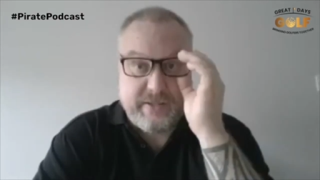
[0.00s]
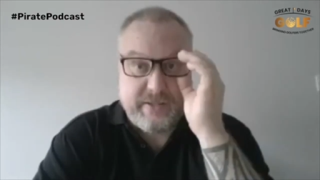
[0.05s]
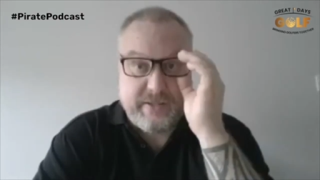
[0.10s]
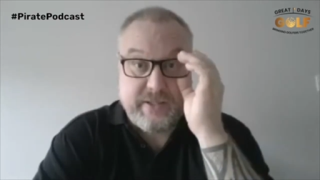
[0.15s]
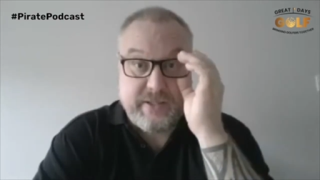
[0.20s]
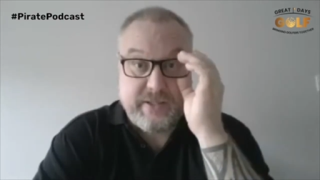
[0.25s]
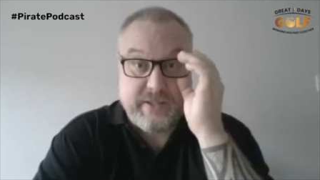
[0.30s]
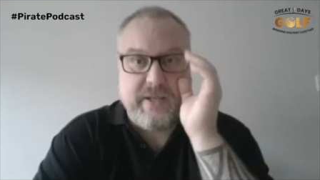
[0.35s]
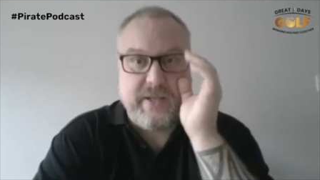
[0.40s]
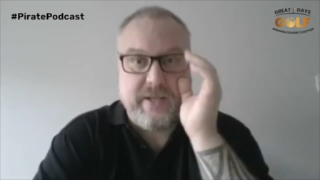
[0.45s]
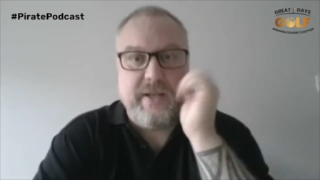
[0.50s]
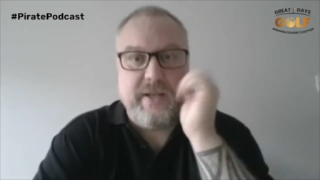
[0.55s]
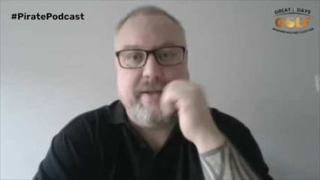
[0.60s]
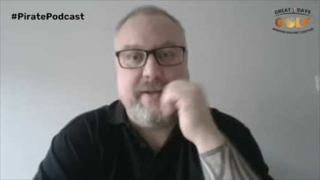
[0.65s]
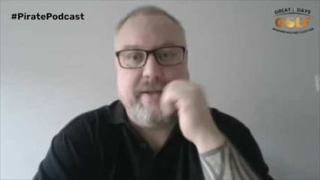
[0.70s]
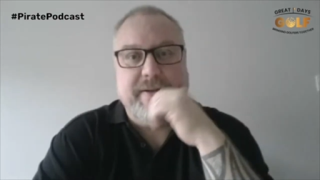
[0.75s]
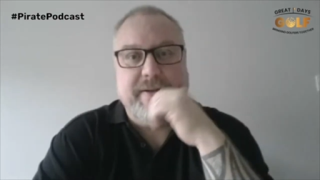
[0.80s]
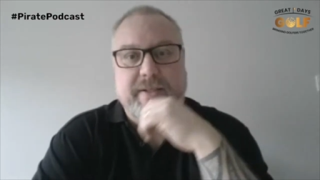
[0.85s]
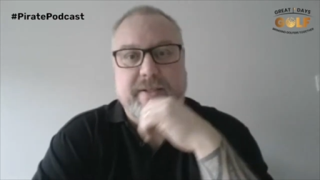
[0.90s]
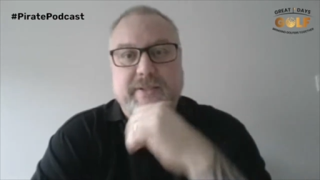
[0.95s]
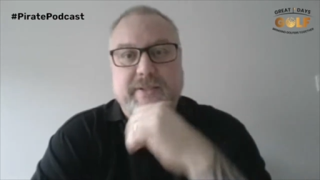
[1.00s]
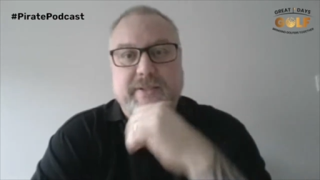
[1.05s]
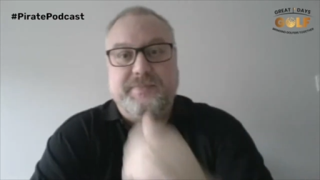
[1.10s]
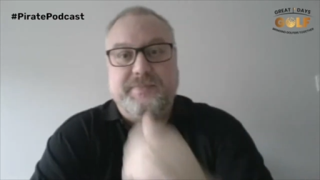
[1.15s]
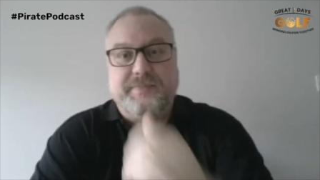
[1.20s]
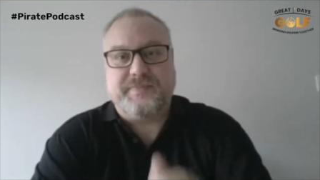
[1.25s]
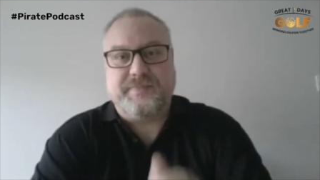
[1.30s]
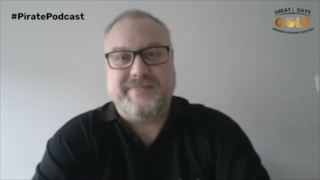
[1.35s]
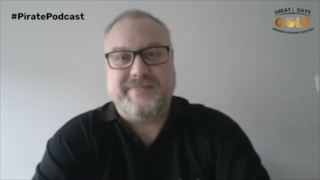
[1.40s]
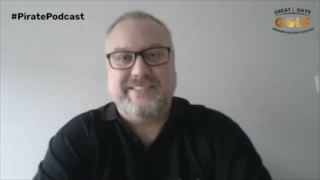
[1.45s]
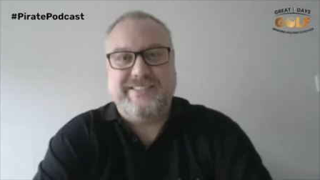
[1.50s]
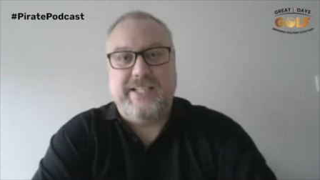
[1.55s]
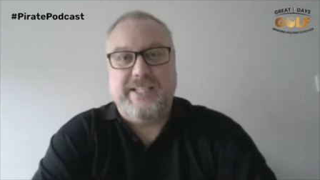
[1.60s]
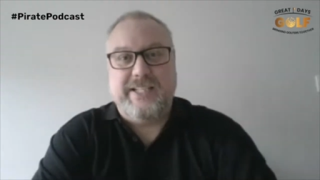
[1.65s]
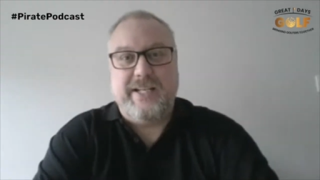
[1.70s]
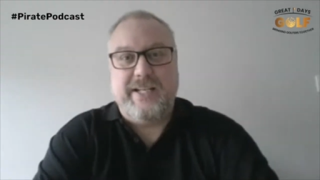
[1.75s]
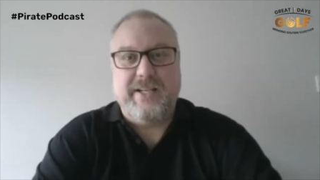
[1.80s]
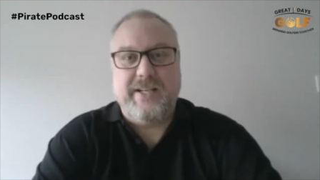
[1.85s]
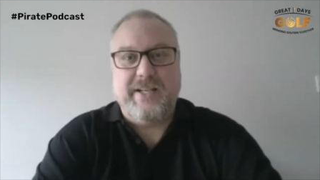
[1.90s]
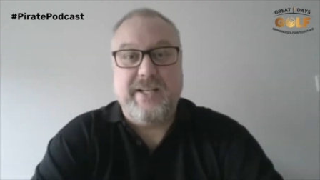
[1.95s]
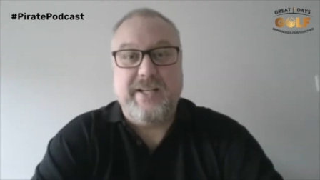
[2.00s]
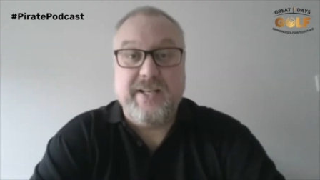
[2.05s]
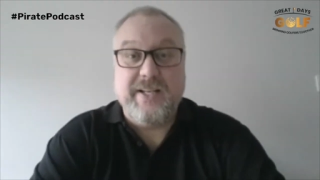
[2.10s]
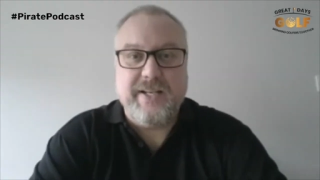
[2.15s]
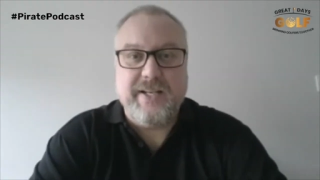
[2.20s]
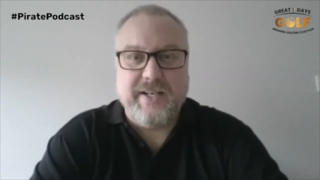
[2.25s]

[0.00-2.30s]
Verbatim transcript: the 2010. Yeah. I,